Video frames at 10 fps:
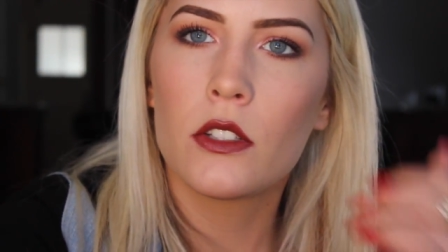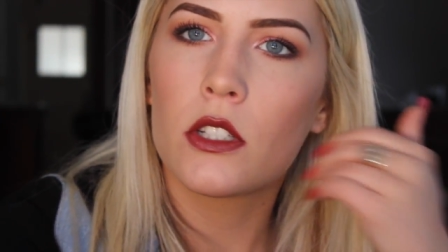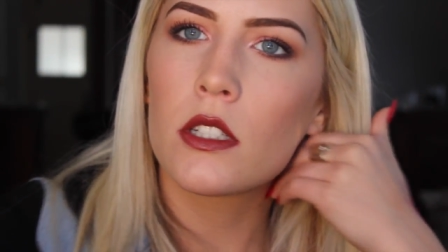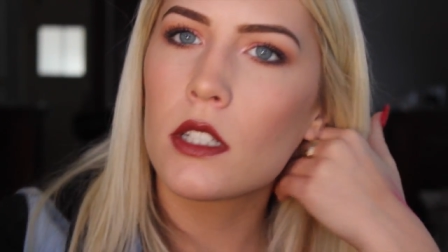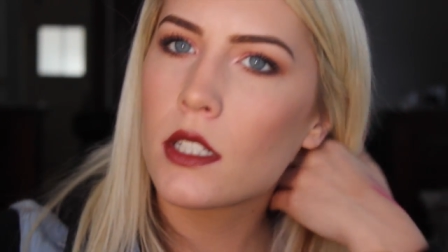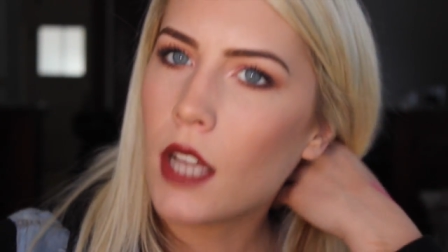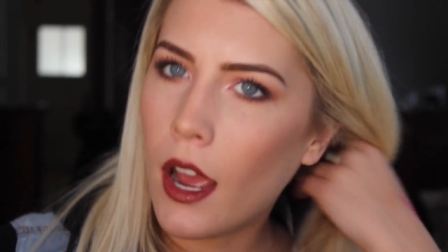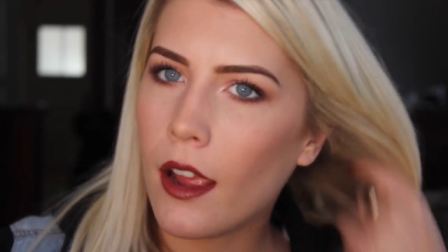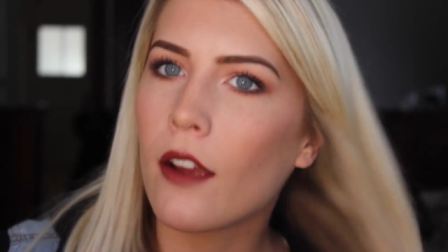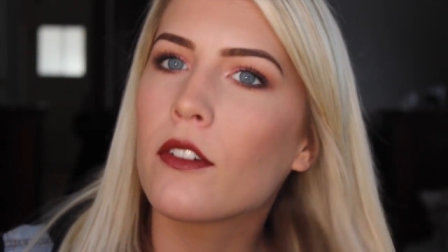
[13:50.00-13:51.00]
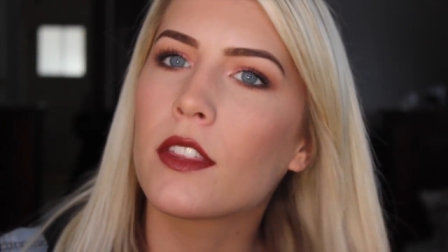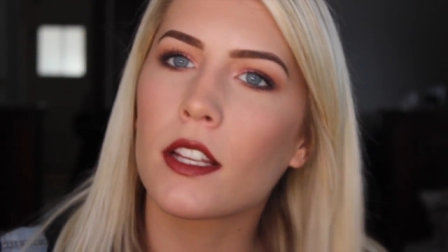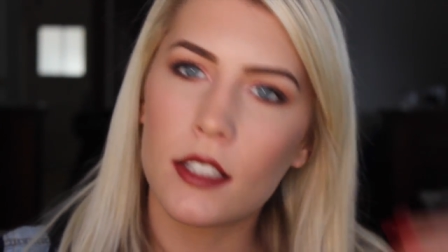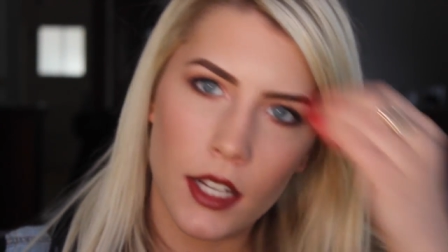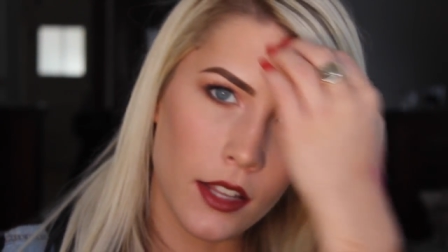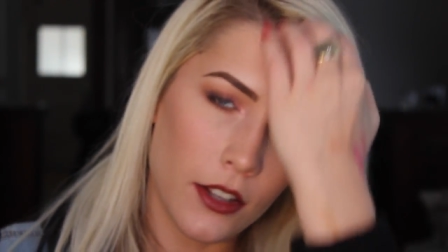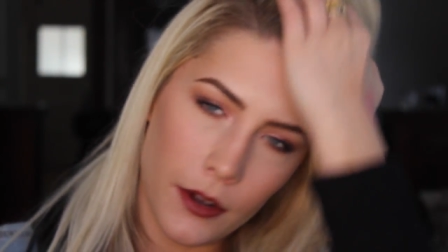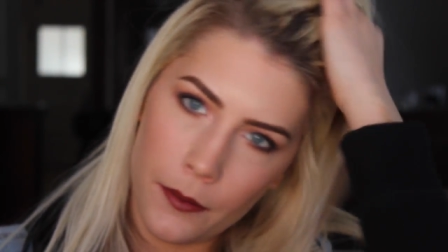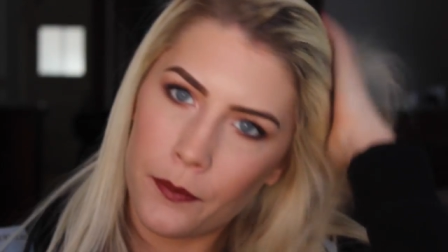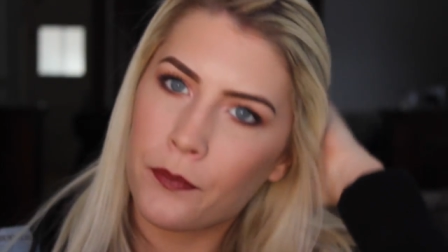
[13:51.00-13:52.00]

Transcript: Just to tie everything together.